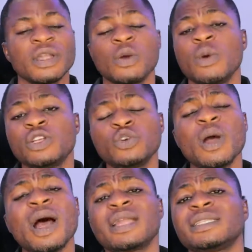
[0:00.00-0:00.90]
When you
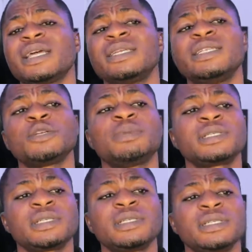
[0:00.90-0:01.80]
are an intelligent
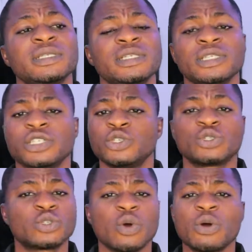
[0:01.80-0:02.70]
person, you
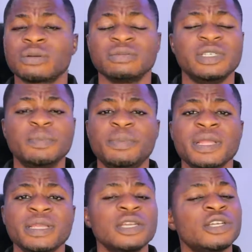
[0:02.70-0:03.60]
talk
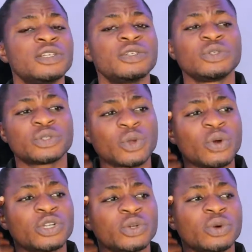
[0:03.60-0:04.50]
deeply, you
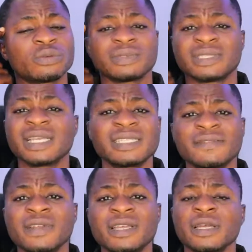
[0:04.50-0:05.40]
talk
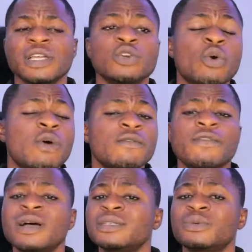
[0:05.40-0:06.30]
sensibly, you
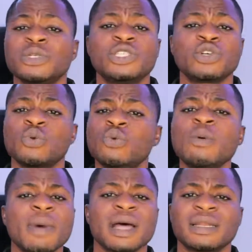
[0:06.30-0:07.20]
converse with your
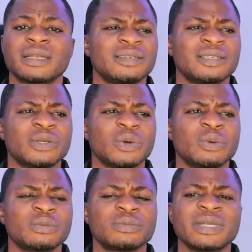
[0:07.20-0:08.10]
woman in
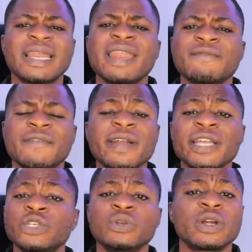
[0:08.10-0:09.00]
a very
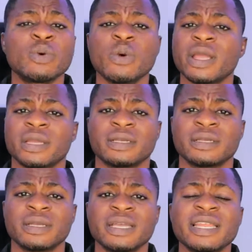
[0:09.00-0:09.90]
unique way,
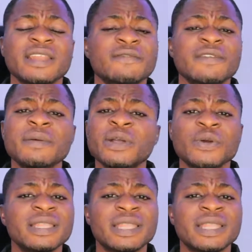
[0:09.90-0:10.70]
in a very great